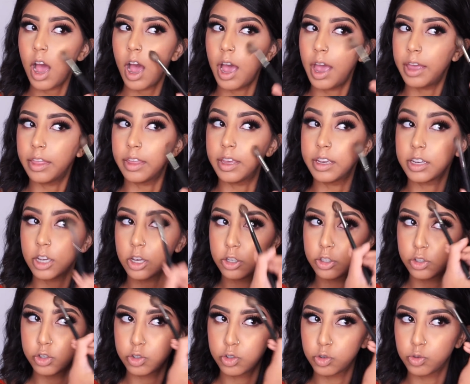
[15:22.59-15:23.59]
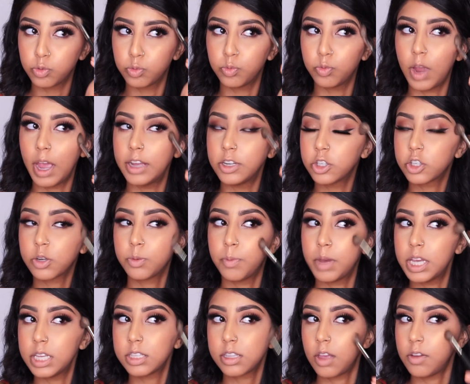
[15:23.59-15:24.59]
I like drench
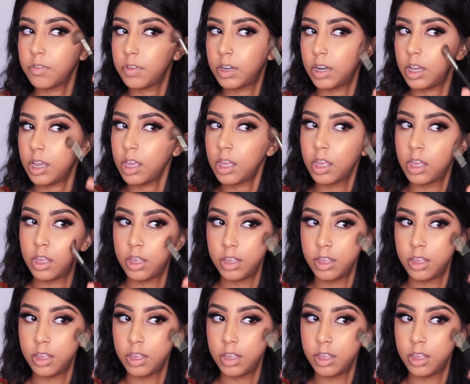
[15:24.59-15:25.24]
myself in it.